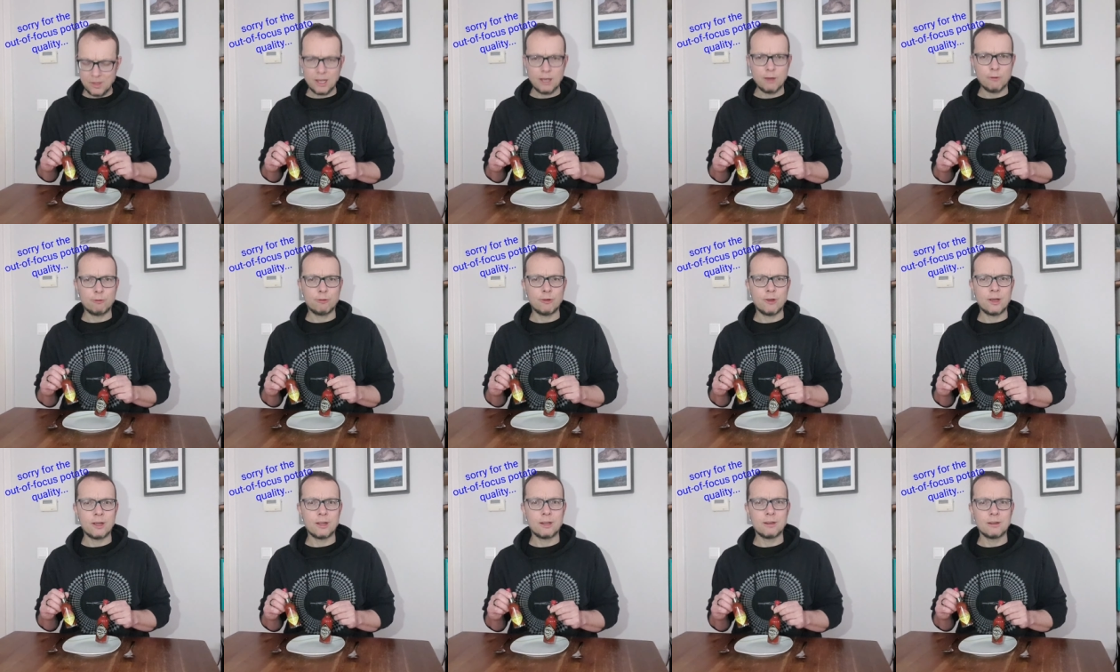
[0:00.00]
I
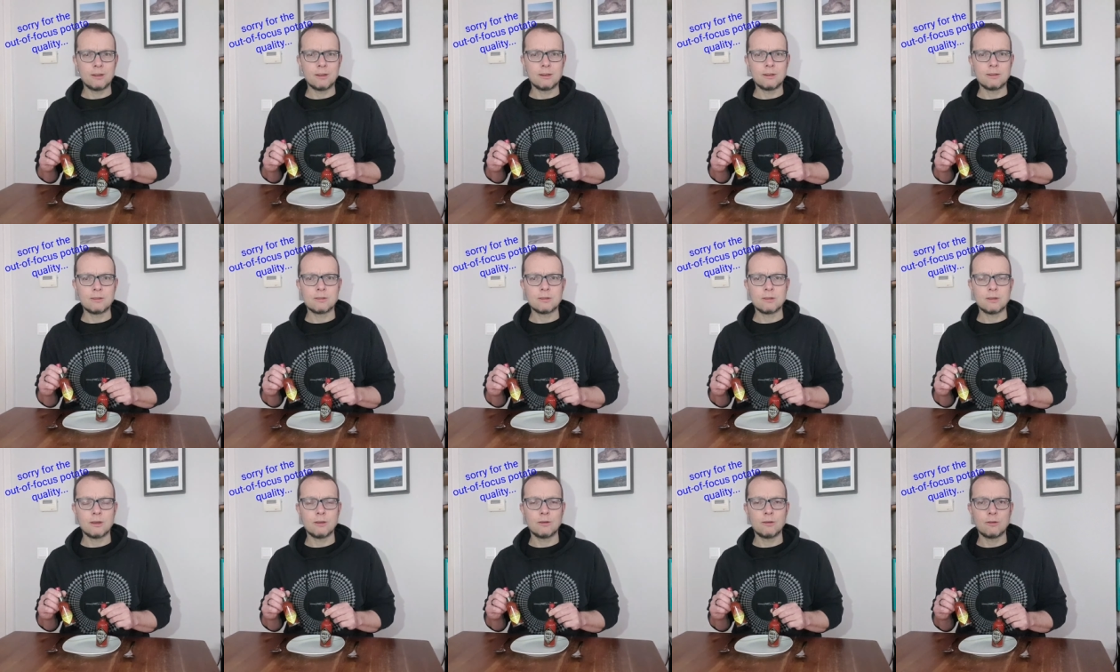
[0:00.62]
find it
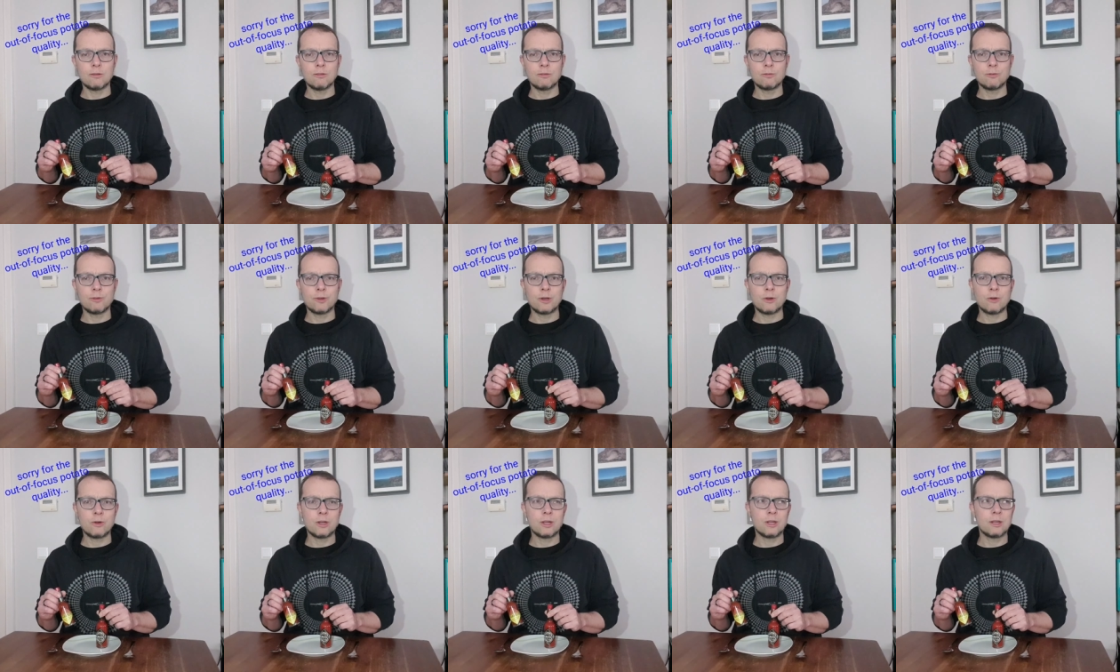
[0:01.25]

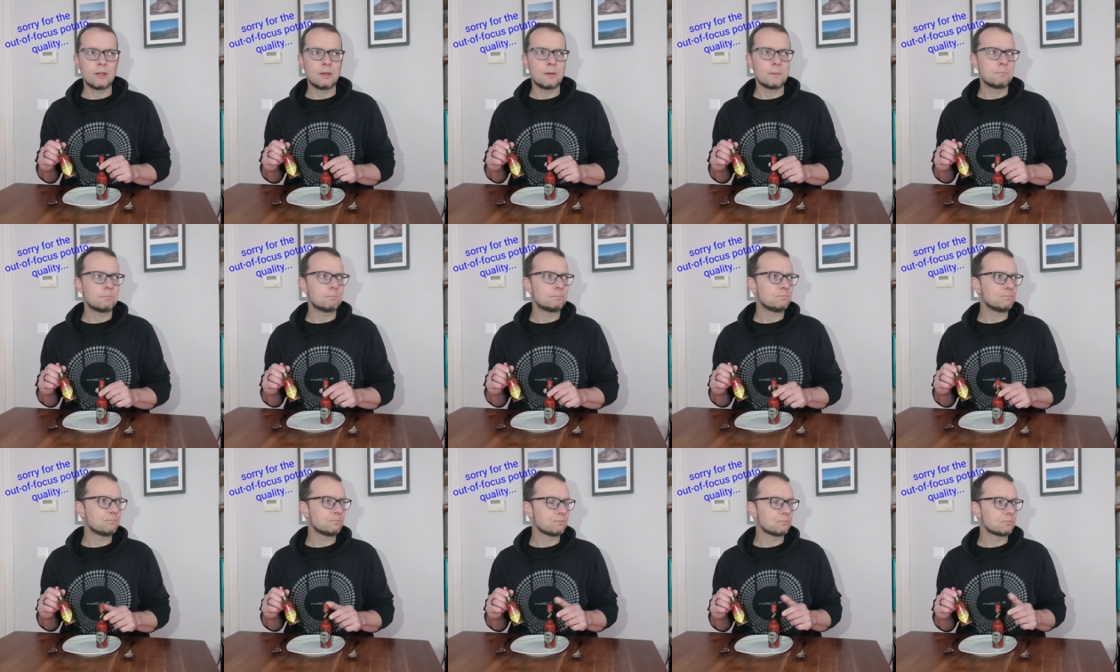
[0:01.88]
very
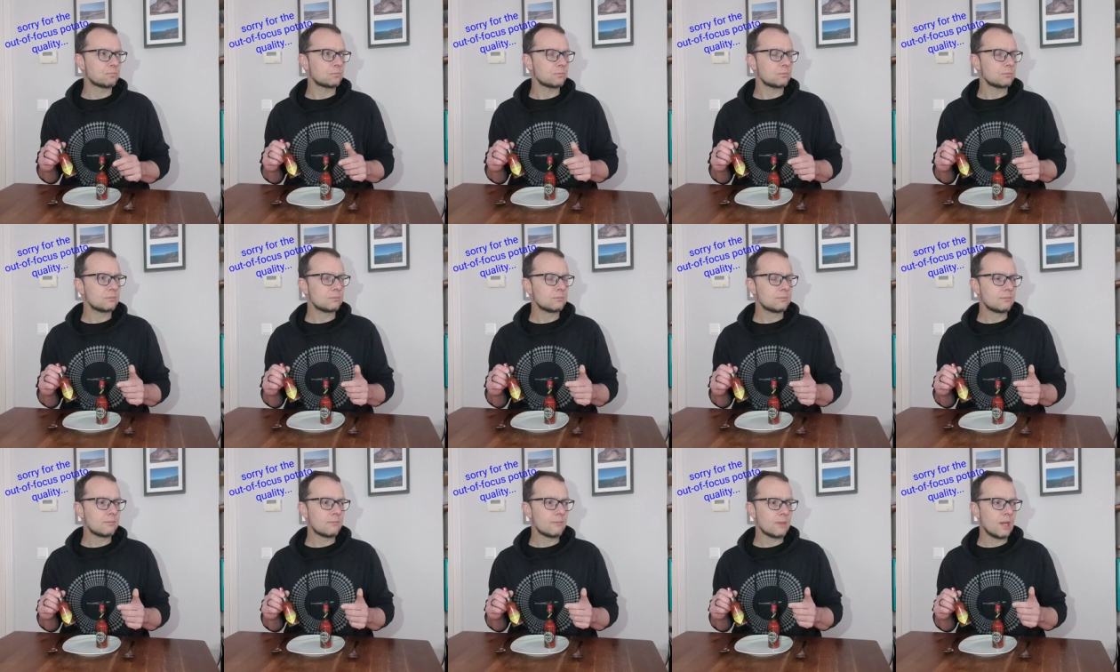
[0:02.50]

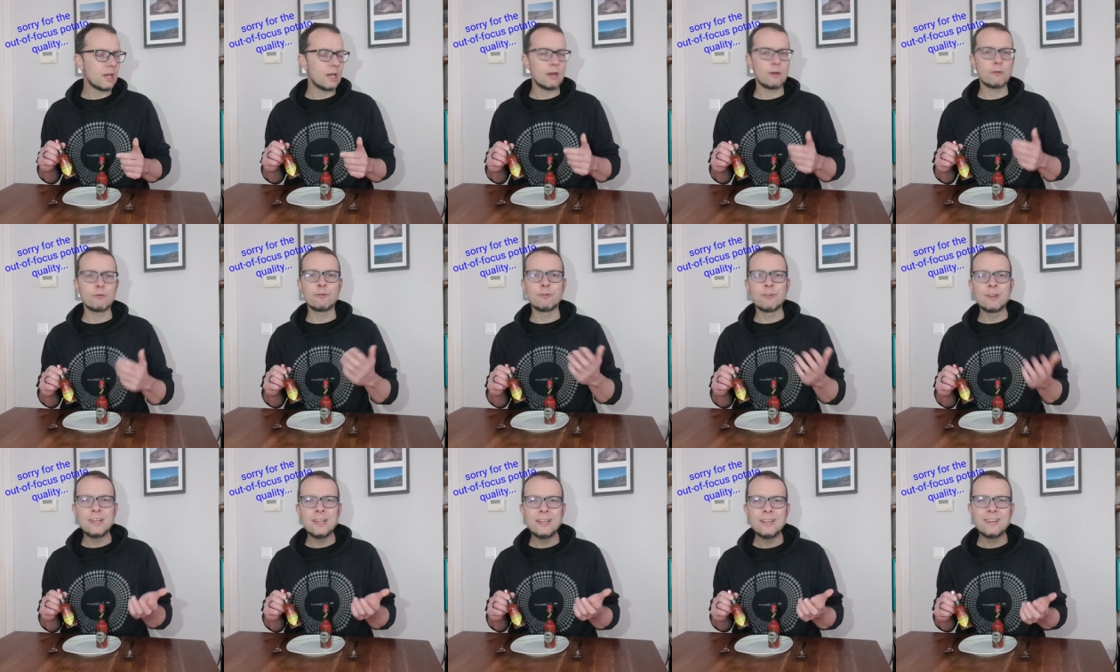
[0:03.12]

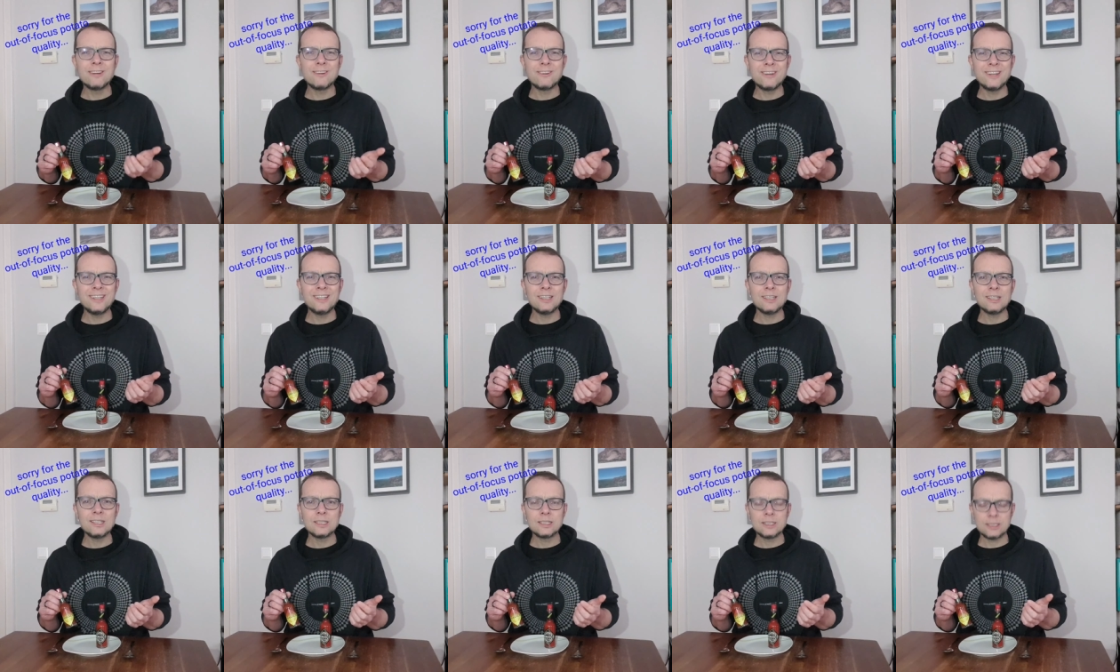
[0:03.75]

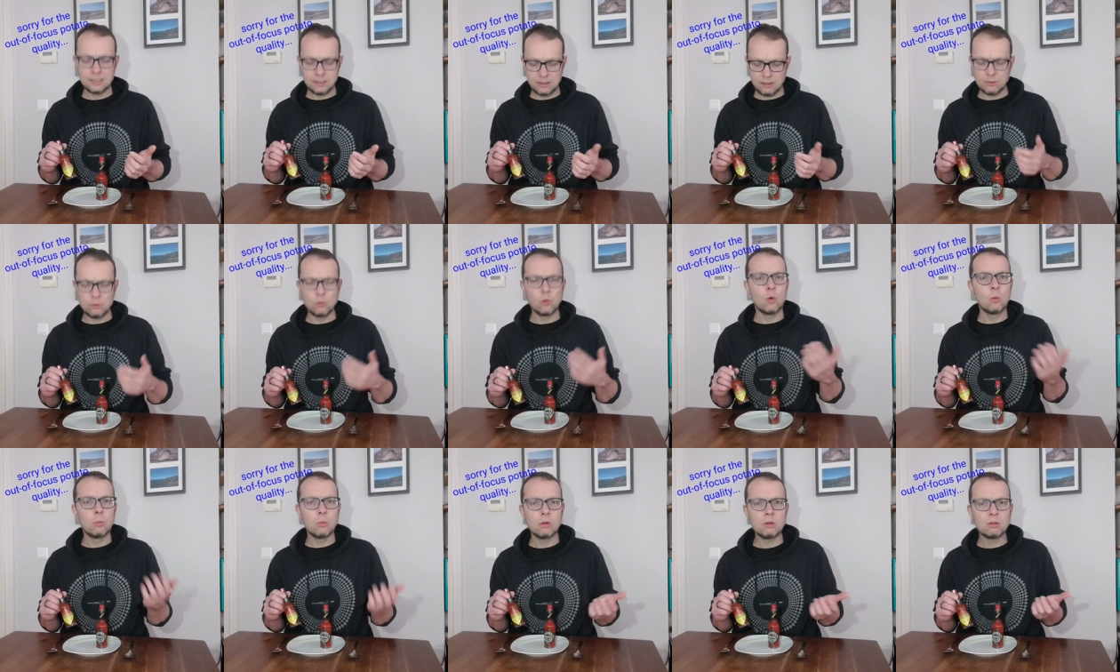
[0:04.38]
vinegary
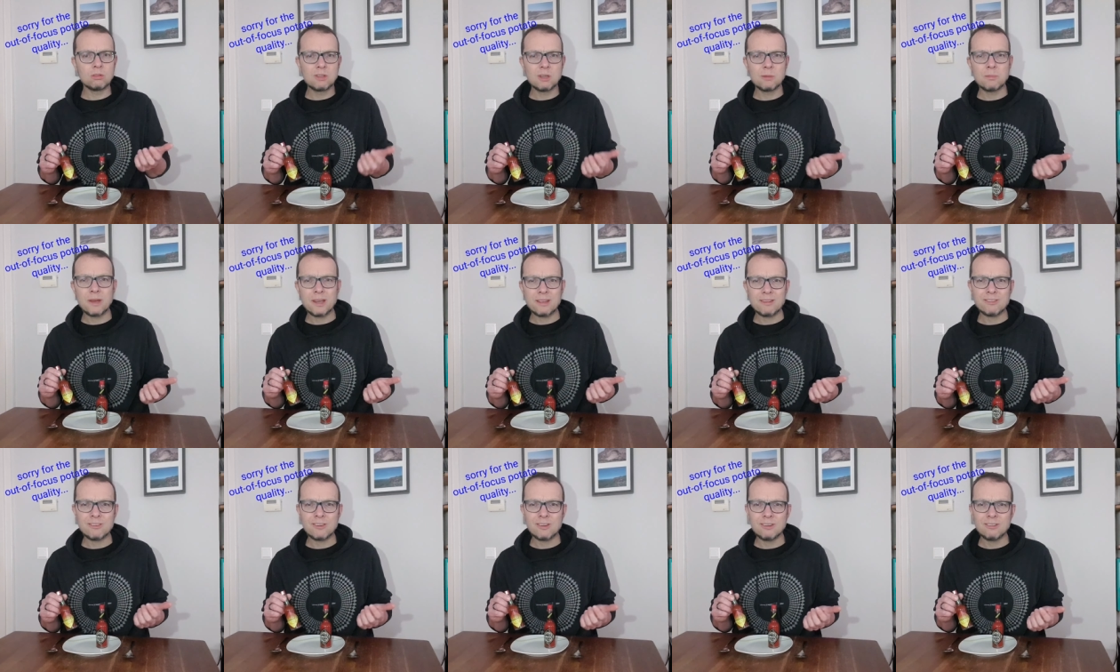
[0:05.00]
than normal
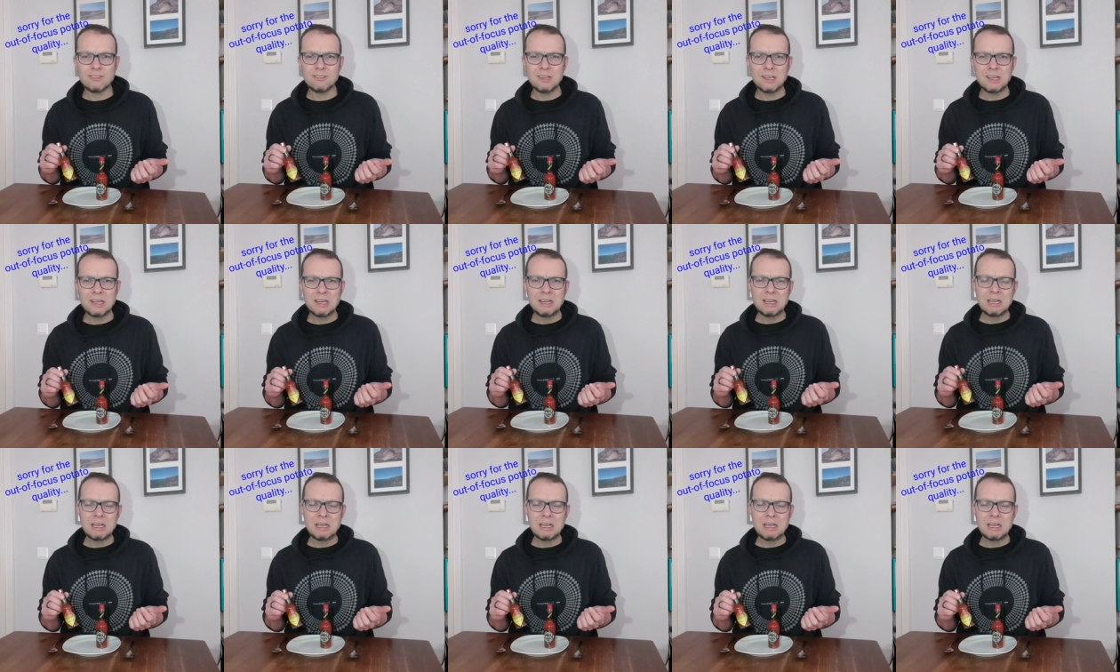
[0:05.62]
Tabasco.